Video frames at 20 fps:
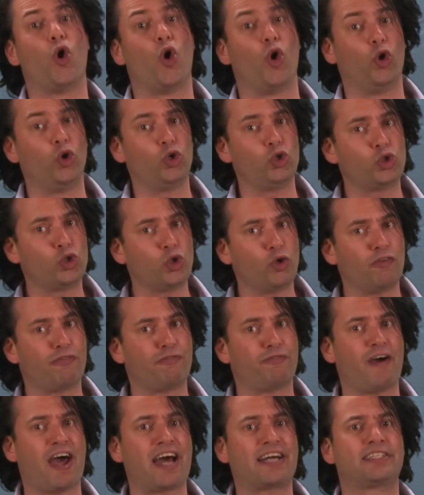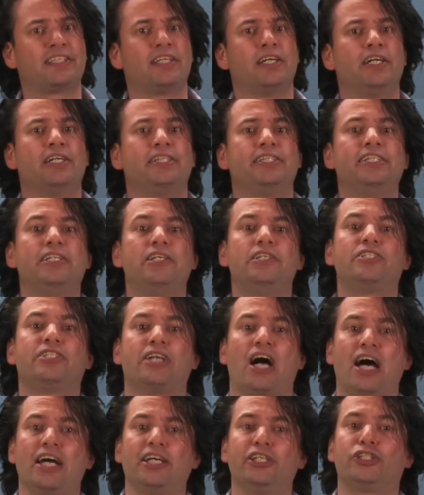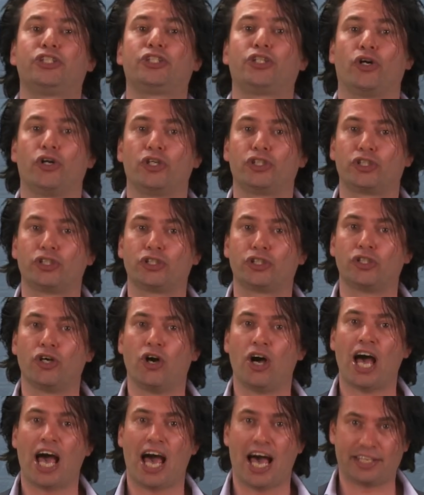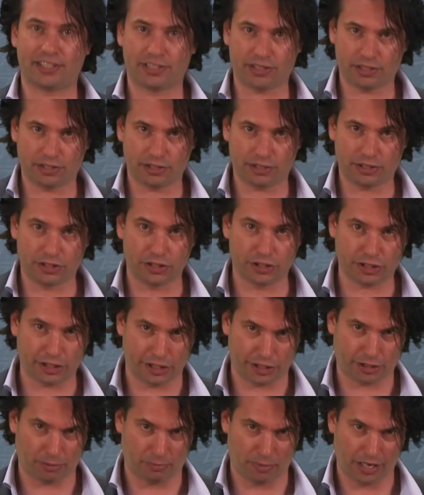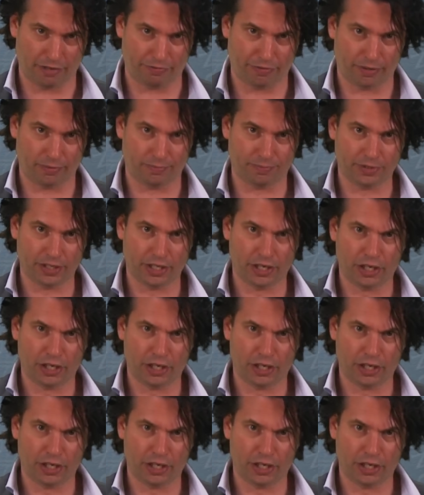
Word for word: also affect the design choices at the system level,